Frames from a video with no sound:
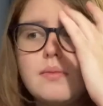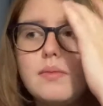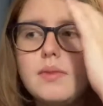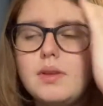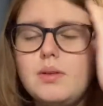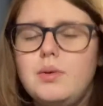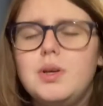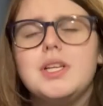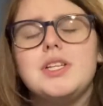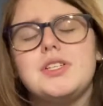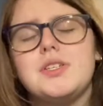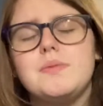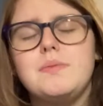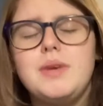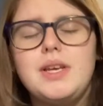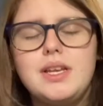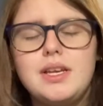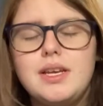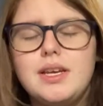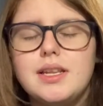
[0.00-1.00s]
which
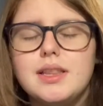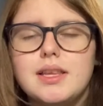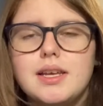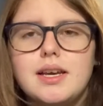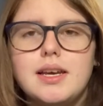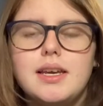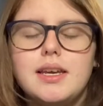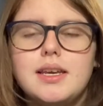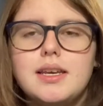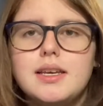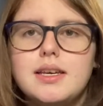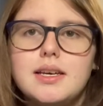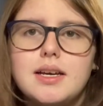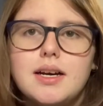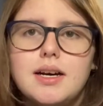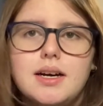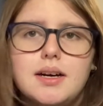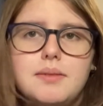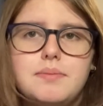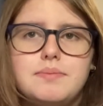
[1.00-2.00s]
meaning in like
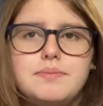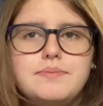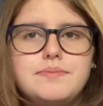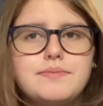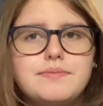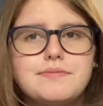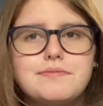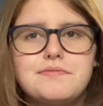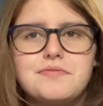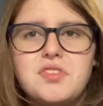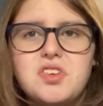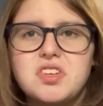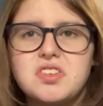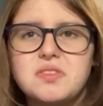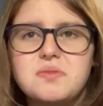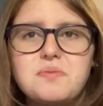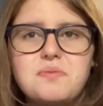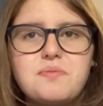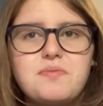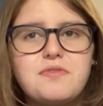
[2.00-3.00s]

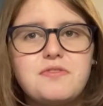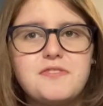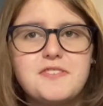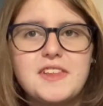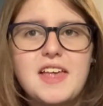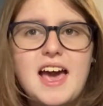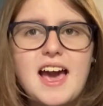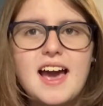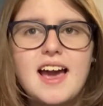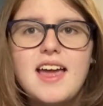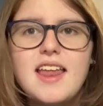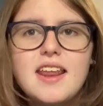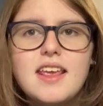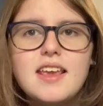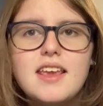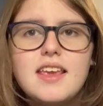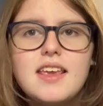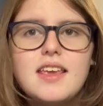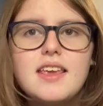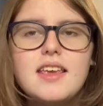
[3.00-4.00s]
just flat,
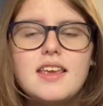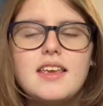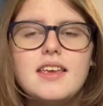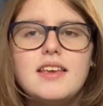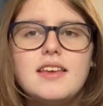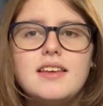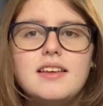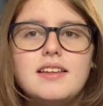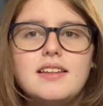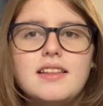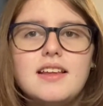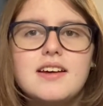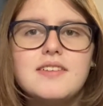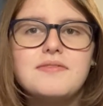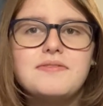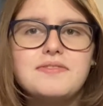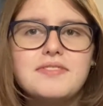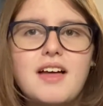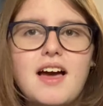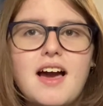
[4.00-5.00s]
not
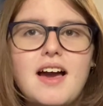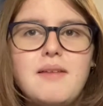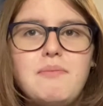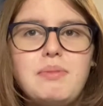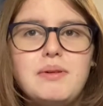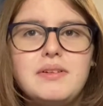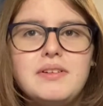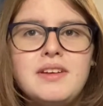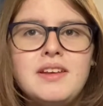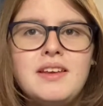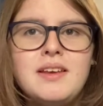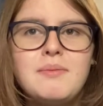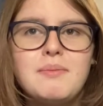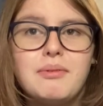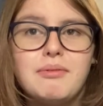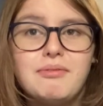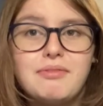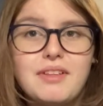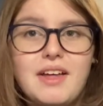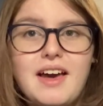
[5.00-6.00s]
flat, but
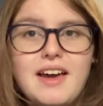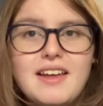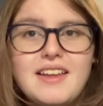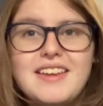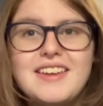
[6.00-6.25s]
flat.